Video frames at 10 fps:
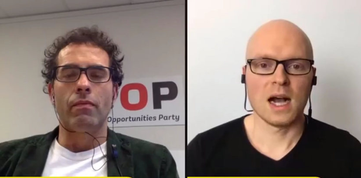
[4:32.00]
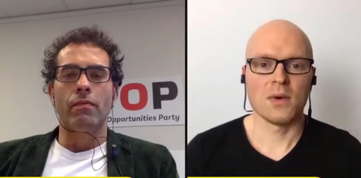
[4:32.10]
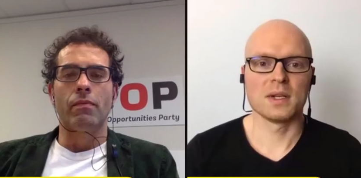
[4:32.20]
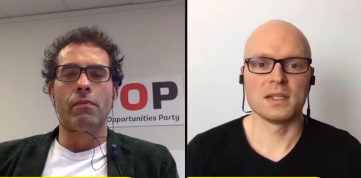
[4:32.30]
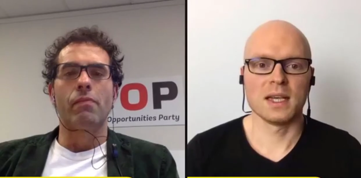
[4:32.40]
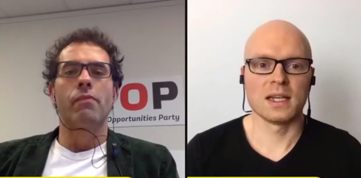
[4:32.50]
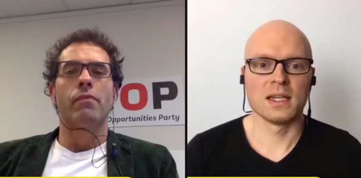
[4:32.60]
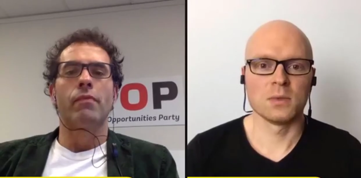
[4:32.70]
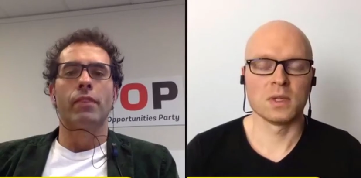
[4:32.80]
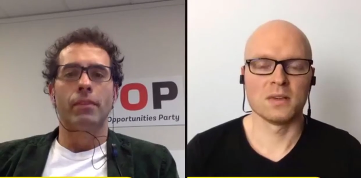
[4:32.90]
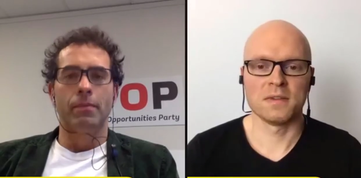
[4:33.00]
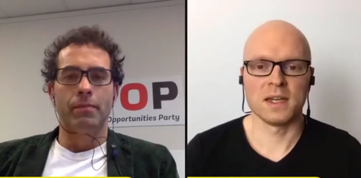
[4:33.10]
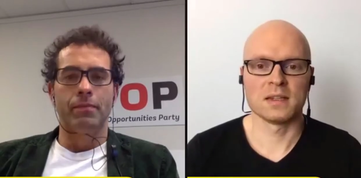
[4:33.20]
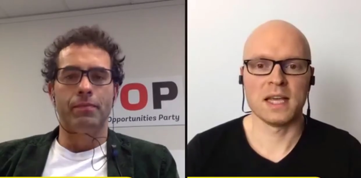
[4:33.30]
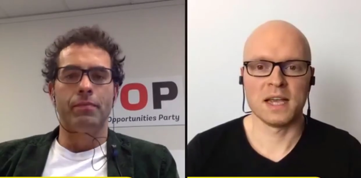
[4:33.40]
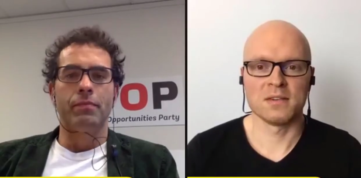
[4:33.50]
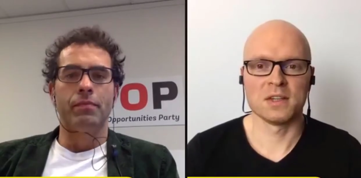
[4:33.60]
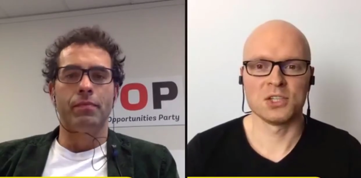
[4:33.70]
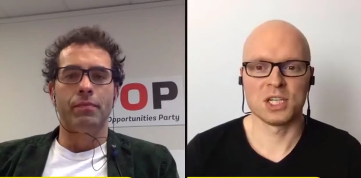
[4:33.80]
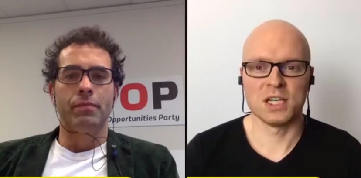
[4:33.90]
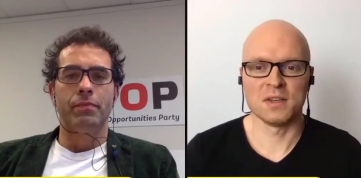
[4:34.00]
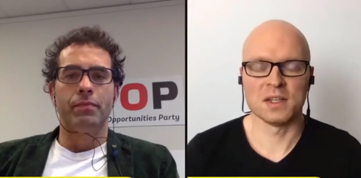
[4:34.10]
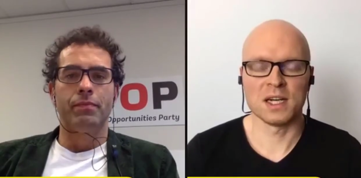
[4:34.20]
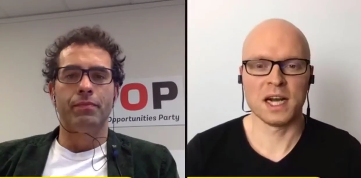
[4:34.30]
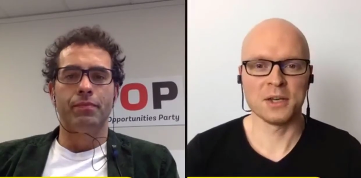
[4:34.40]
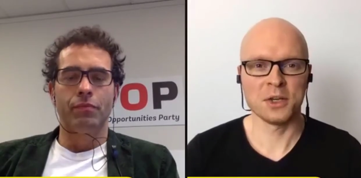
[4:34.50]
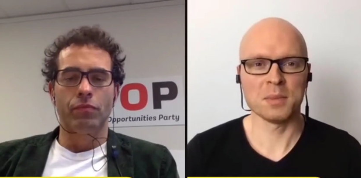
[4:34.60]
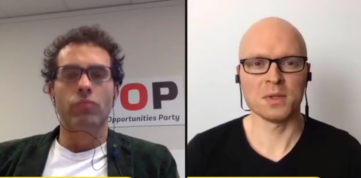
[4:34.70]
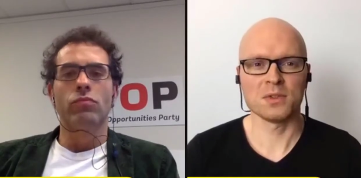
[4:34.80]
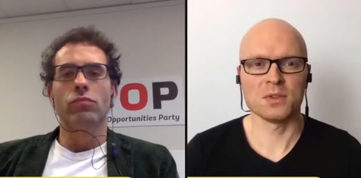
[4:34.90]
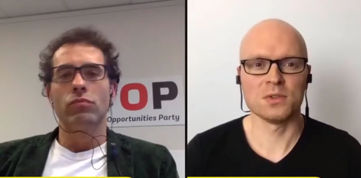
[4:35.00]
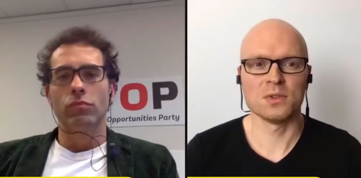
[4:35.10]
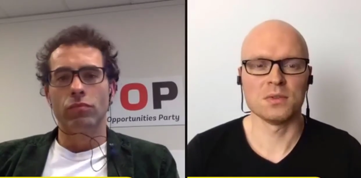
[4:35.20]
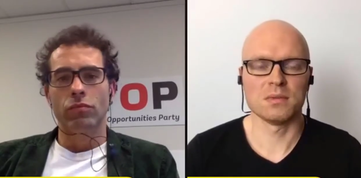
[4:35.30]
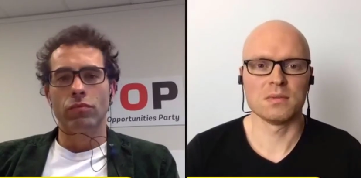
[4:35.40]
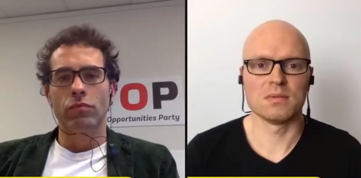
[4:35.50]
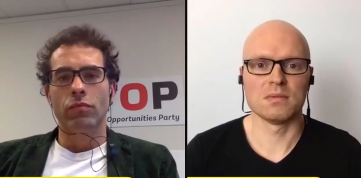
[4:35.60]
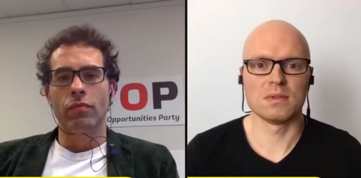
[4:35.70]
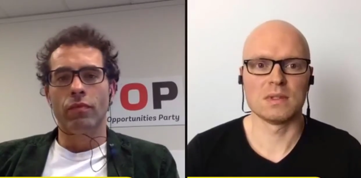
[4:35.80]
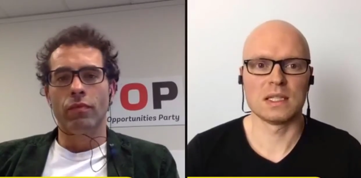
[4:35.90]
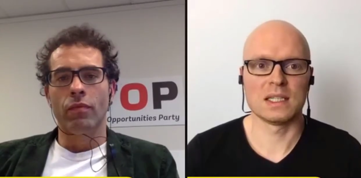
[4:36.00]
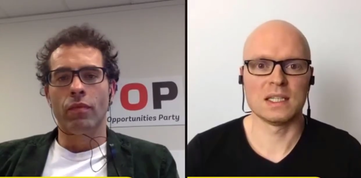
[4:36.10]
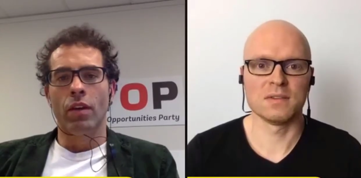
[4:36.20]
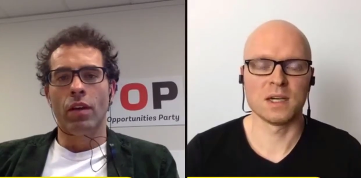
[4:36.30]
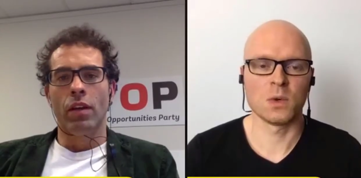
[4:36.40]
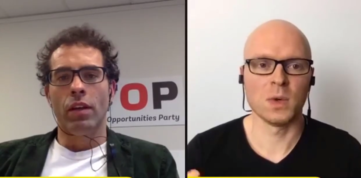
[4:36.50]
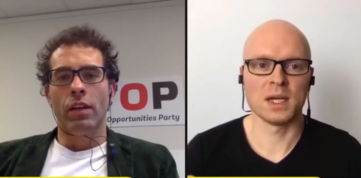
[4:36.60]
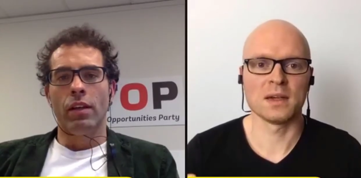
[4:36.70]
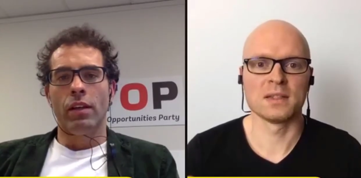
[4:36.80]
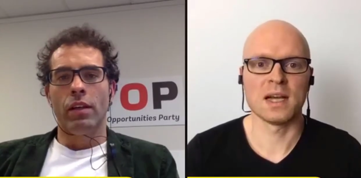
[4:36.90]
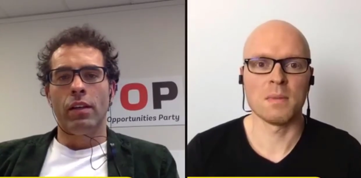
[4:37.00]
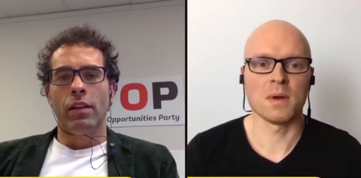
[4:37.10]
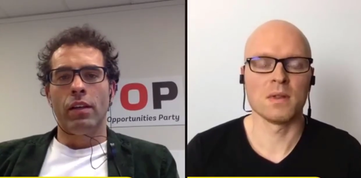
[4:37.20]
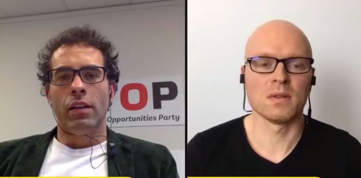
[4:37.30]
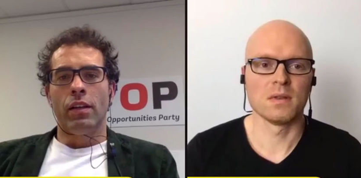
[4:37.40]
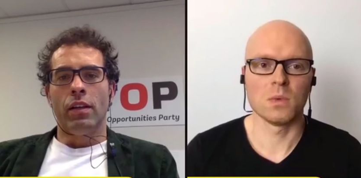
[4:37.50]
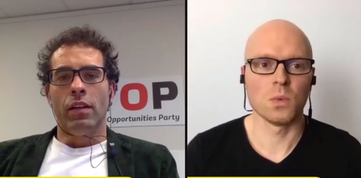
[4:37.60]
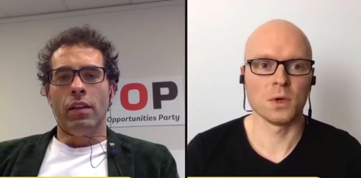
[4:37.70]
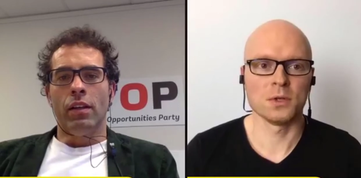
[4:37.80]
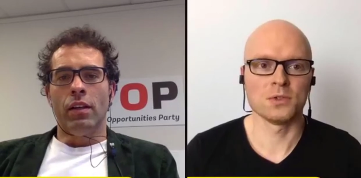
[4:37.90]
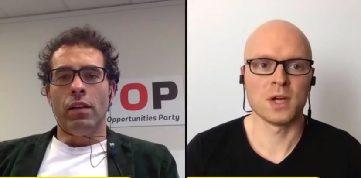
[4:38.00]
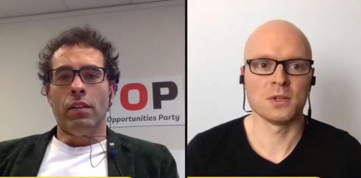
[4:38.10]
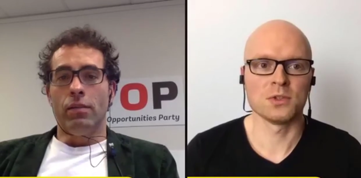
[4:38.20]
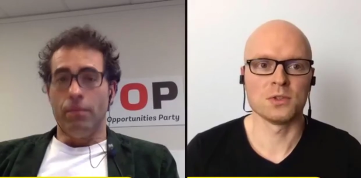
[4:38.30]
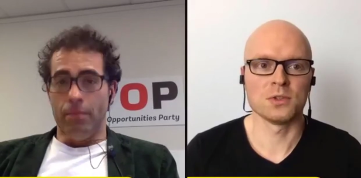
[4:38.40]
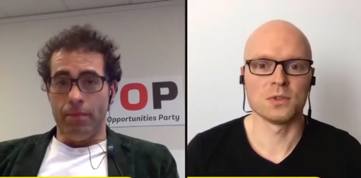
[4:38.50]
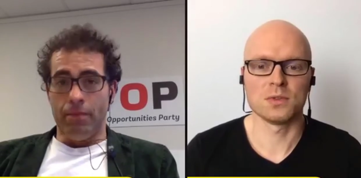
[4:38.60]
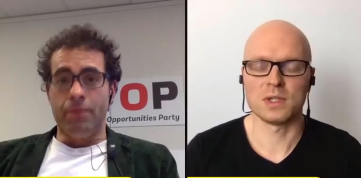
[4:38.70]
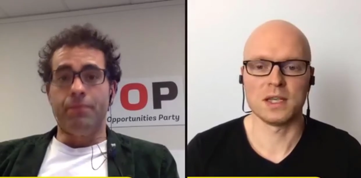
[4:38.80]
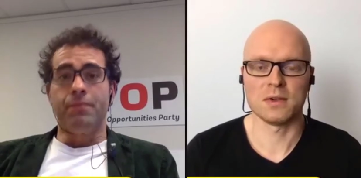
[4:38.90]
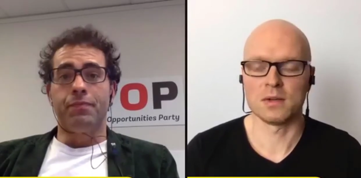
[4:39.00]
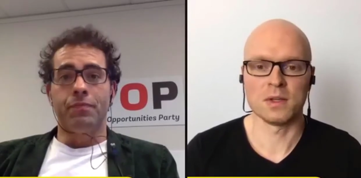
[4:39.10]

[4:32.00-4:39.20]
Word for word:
Speaker 1: how exactly it will affect the average Kiwi. Are you able to give a quick example? What are you trying to do, say,